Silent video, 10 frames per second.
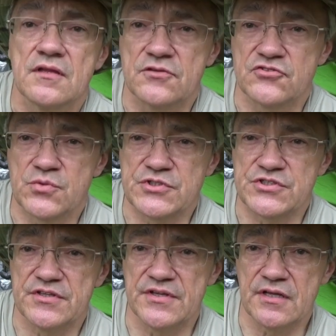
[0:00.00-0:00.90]
and to switch
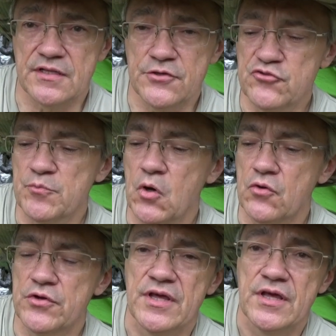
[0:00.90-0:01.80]
it to daily use
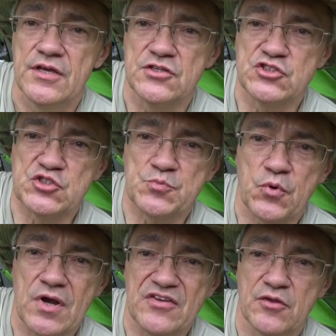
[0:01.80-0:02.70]
mode, you just
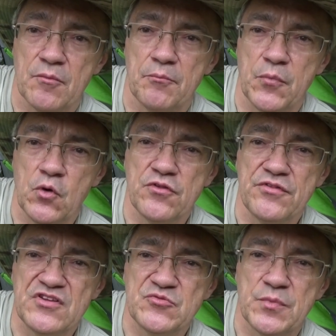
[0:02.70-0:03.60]
press both
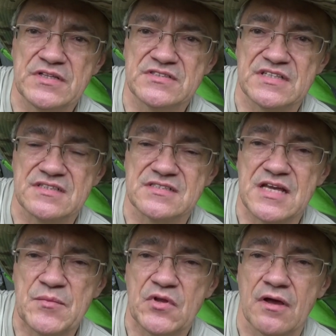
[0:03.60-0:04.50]
of these buttons at the
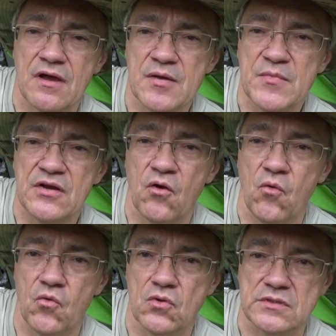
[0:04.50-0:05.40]
same time and
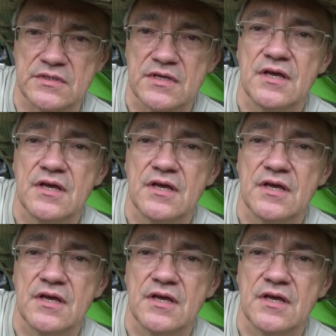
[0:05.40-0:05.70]
hold